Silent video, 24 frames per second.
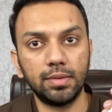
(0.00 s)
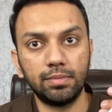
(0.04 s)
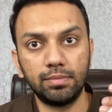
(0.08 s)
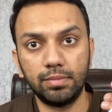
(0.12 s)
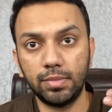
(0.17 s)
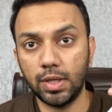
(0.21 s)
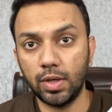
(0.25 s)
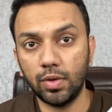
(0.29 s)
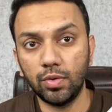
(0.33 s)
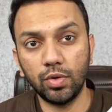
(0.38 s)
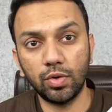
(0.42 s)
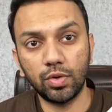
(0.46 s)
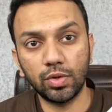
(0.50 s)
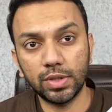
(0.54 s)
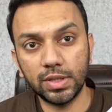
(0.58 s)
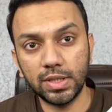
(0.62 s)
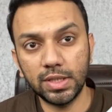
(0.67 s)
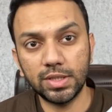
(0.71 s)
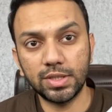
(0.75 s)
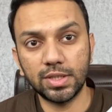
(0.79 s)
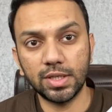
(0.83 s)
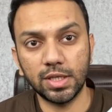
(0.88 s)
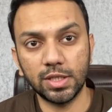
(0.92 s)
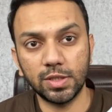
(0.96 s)
download
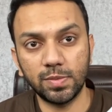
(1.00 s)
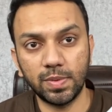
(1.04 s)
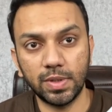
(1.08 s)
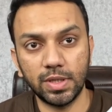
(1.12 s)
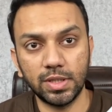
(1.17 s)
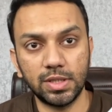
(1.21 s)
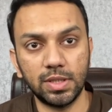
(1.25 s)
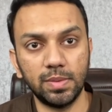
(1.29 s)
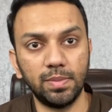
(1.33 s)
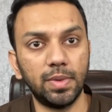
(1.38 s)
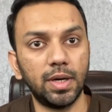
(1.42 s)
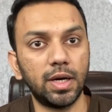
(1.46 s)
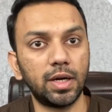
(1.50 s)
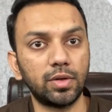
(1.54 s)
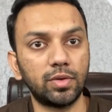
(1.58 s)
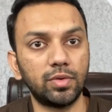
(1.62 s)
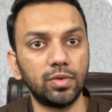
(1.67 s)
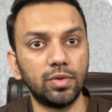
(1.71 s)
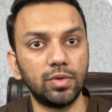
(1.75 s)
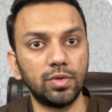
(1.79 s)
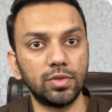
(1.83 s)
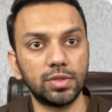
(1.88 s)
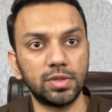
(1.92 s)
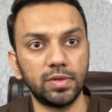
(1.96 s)
these transparency
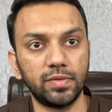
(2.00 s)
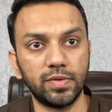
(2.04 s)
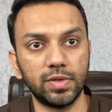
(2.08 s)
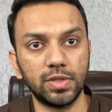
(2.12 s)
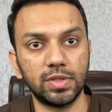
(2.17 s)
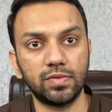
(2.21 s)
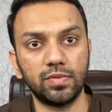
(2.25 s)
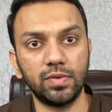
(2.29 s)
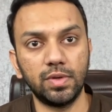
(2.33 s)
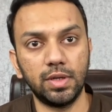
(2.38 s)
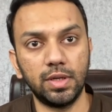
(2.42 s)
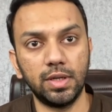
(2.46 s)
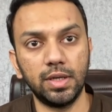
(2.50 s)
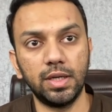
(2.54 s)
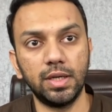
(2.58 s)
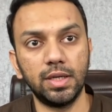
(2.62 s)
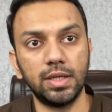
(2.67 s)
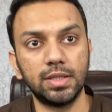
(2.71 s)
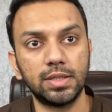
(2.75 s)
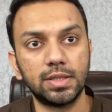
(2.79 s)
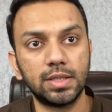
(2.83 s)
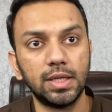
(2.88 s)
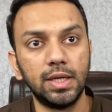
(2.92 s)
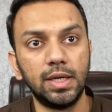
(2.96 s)
barcodes. The first one
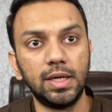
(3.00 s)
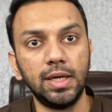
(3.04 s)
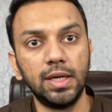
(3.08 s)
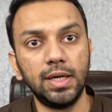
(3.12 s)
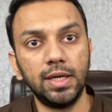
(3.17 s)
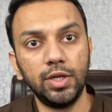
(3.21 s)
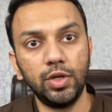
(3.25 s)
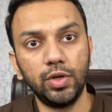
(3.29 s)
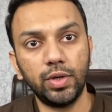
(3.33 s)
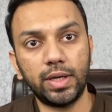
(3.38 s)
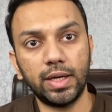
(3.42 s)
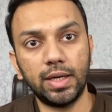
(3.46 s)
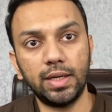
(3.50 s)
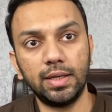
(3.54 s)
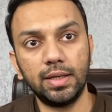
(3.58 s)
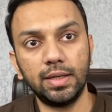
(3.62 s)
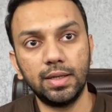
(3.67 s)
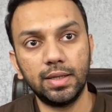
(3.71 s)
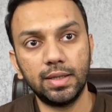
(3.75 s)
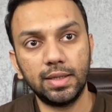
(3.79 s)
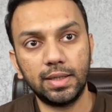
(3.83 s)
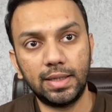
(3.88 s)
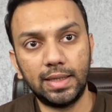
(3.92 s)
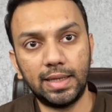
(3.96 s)
is you can
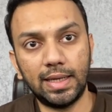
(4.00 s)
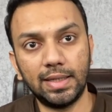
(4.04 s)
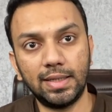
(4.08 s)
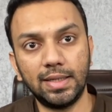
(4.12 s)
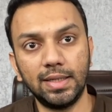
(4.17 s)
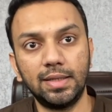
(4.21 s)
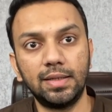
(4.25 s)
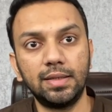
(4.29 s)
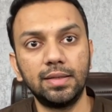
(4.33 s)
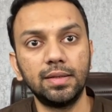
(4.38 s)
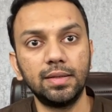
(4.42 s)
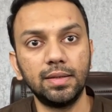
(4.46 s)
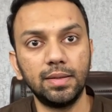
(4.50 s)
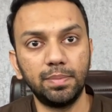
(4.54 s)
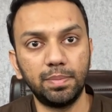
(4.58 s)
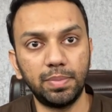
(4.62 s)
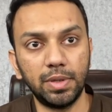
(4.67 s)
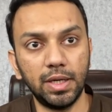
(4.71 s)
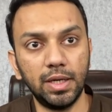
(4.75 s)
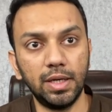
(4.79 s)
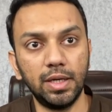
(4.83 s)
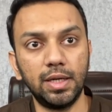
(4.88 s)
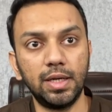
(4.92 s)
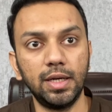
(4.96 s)
get it
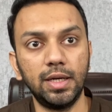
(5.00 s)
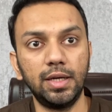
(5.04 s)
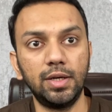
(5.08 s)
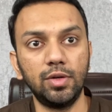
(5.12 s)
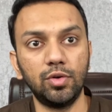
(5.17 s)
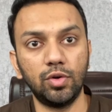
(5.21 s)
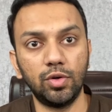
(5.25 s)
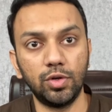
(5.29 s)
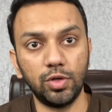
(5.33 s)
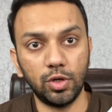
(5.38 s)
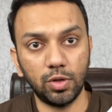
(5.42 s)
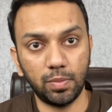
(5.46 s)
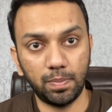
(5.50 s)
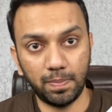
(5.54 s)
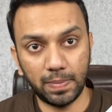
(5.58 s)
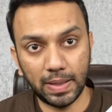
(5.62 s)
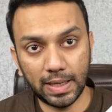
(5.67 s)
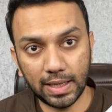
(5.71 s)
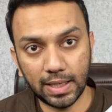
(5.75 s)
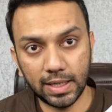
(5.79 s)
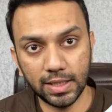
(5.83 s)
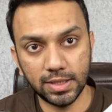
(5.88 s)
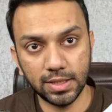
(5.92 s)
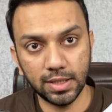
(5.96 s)
printed on your
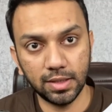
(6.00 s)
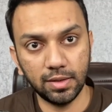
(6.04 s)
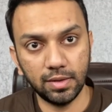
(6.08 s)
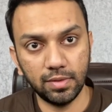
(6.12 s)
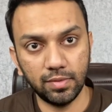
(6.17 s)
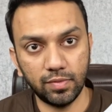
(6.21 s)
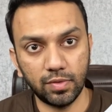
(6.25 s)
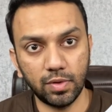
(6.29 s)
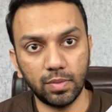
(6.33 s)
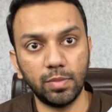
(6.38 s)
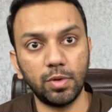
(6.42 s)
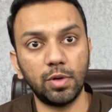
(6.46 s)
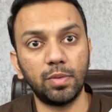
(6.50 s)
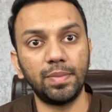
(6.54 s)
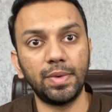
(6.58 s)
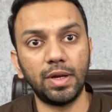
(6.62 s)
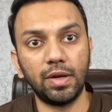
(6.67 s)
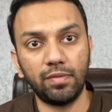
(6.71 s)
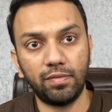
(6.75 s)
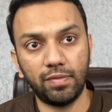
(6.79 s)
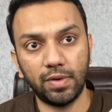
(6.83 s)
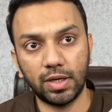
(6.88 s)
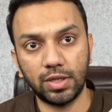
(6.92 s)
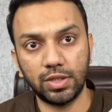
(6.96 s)
packaging from your
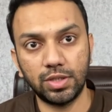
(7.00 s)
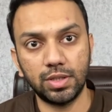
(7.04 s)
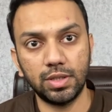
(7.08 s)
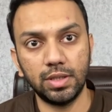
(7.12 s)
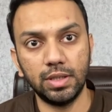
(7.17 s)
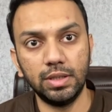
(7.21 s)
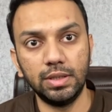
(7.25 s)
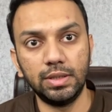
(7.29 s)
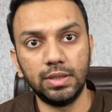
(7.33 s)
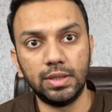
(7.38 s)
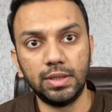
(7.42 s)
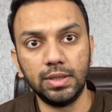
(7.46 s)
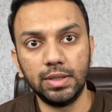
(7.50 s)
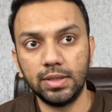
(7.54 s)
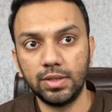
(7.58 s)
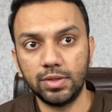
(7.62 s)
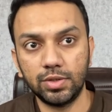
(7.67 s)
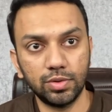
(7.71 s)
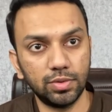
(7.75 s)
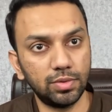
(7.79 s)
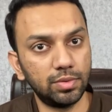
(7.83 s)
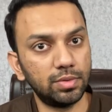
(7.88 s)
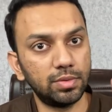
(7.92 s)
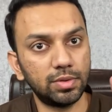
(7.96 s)
manufacturer,
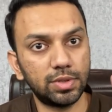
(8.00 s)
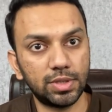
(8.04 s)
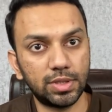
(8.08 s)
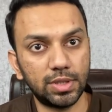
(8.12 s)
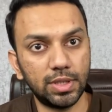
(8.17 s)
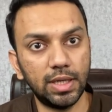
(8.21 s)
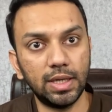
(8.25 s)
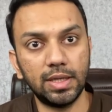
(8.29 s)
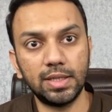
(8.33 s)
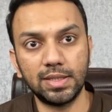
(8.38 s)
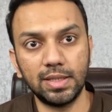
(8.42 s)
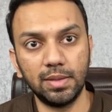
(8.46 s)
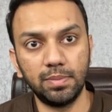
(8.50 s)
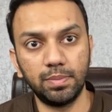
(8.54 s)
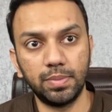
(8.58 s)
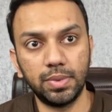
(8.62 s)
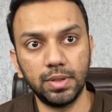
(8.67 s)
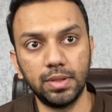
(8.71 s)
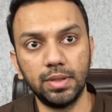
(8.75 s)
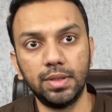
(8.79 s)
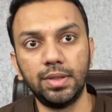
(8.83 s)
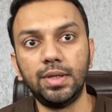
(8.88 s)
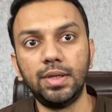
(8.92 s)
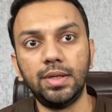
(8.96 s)
so straight
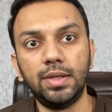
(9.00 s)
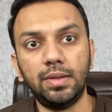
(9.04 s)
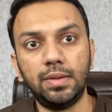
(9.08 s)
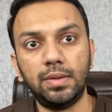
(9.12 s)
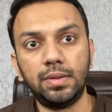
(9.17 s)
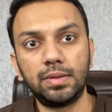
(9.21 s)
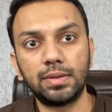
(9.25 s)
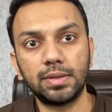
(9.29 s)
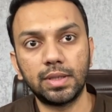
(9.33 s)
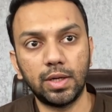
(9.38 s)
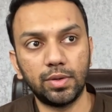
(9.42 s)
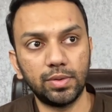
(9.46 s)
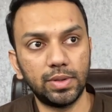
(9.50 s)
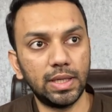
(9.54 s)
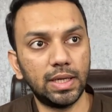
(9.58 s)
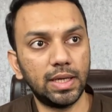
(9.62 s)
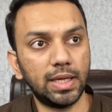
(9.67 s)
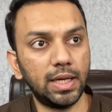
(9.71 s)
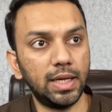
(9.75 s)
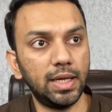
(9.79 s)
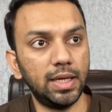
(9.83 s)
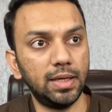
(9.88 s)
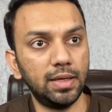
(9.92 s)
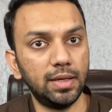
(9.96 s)
simple. Now then
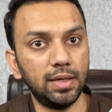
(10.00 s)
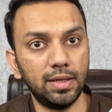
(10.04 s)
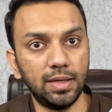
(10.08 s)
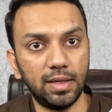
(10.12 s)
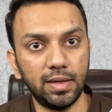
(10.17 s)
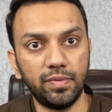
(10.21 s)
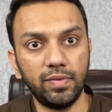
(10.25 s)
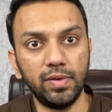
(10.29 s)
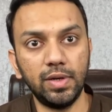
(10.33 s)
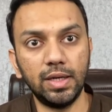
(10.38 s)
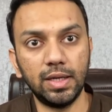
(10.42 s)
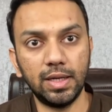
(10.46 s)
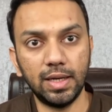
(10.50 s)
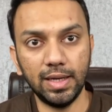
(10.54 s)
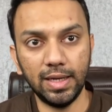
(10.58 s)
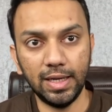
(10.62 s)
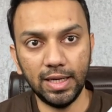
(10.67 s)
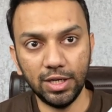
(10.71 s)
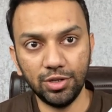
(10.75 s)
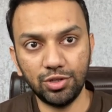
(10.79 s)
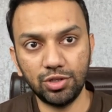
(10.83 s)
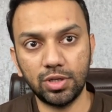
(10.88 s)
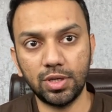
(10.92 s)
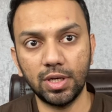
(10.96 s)
again, definitely
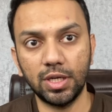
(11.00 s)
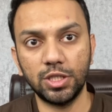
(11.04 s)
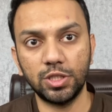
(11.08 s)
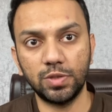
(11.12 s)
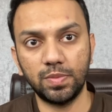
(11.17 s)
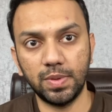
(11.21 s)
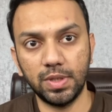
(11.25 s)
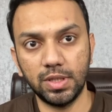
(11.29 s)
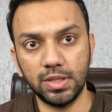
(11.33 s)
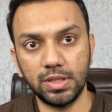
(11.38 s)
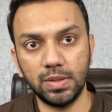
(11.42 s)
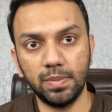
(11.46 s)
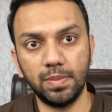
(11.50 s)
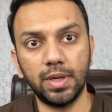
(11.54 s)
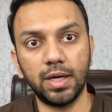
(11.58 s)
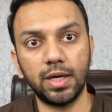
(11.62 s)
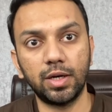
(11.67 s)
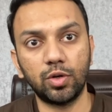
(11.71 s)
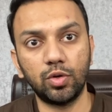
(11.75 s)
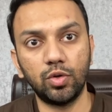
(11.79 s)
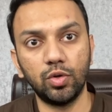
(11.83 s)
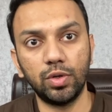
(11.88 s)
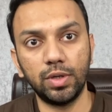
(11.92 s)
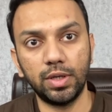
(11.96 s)
each transparency
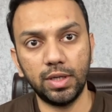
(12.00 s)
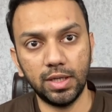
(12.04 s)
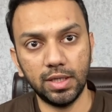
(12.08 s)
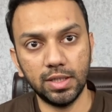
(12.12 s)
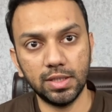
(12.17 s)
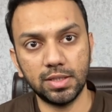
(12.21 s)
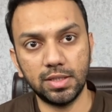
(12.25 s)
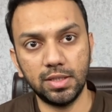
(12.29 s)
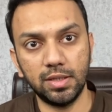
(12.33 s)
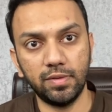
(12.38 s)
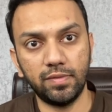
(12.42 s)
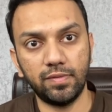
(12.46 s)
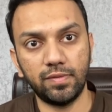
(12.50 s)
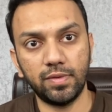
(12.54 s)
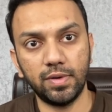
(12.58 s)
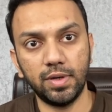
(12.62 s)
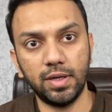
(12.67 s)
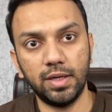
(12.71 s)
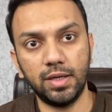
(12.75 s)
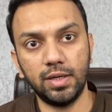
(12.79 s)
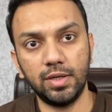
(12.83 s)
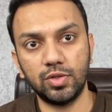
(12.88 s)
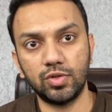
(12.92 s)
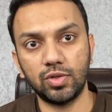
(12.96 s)
barcode is
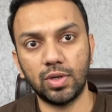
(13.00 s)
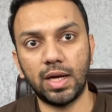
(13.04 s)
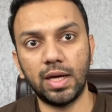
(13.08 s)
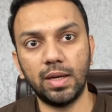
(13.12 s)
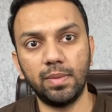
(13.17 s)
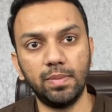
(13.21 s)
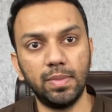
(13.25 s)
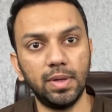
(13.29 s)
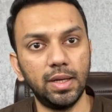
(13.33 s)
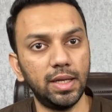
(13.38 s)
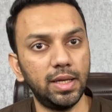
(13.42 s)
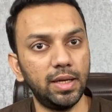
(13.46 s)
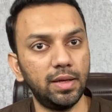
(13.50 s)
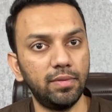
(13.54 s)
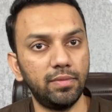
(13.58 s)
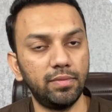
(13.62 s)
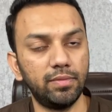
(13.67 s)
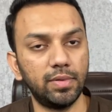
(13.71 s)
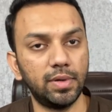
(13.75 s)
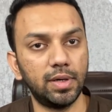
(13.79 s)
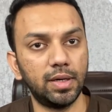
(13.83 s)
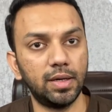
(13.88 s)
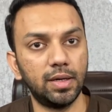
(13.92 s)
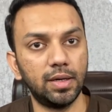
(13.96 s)
different, so I believe
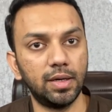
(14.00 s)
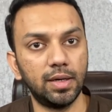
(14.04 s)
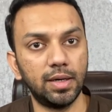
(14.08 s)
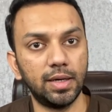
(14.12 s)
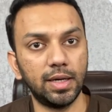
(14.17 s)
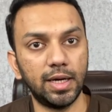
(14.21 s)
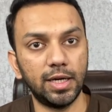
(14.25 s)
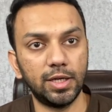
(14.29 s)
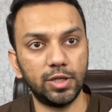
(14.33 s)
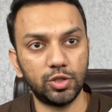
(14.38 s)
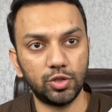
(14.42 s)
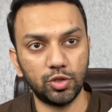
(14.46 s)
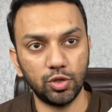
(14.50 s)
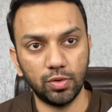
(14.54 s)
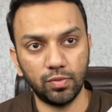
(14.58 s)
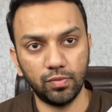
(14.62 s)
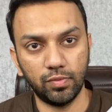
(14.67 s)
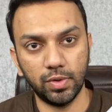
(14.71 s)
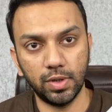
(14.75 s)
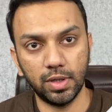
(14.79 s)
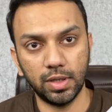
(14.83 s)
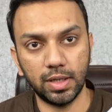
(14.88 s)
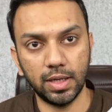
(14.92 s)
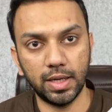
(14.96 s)
it should
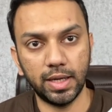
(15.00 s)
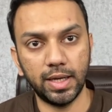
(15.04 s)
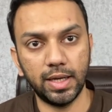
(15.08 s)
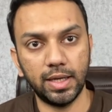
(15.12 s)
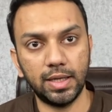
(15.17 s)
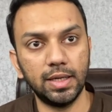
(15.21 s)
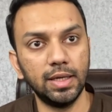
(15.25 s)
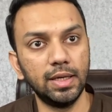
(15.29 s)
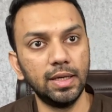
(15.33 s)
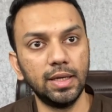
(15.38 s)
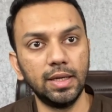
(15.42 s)
work like